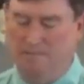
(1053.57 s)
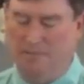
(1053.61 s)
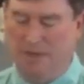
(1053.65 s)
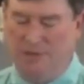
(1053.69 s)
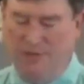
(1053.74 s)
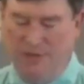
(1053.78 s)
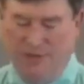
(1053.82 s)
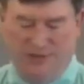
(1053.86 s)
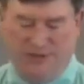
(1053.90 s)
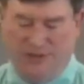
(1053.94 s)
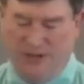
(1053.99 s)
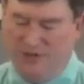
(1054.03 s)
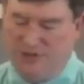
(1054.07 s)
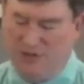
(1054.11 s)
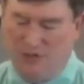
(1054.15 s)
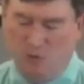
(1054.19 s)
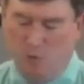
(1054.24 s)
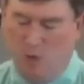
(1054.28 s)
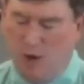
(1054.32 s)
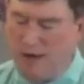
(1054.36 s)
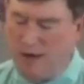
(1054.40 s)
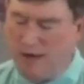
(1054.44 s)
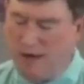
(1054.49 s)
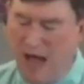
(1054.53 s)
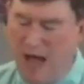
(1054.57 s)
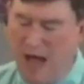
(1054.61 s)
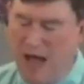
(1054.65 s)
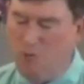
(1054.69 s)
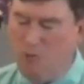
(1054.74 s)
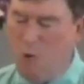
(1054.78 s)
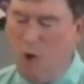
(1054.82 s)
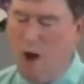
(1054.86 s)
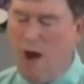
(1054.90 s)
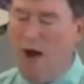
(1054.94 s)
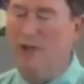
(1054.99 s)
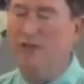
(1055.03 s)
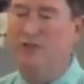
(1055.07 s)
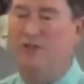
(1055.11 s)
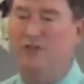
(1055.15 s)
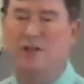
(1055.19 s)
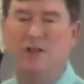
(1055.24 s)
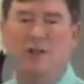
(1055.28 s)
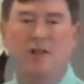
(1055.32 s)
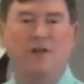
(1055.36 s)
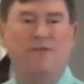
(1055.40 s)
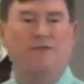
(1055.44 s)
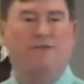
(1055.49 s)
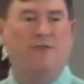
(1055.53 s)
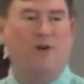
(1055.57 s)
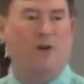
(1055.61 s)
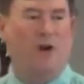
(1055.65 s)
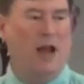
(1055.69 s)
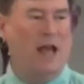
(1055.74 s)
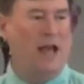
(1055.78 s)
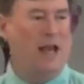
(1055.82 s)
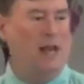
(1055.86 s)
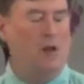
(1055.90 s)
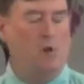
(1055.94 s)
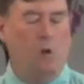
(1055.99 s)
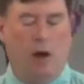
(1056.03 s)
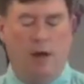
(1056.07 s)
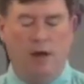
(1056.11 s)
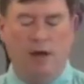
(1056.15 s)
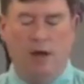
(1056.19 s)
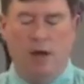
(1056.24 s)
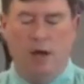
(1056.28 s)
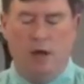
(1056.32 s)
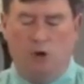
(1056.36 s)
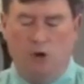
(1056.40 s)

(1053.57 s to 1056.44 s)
This isn't what God wants for anyone,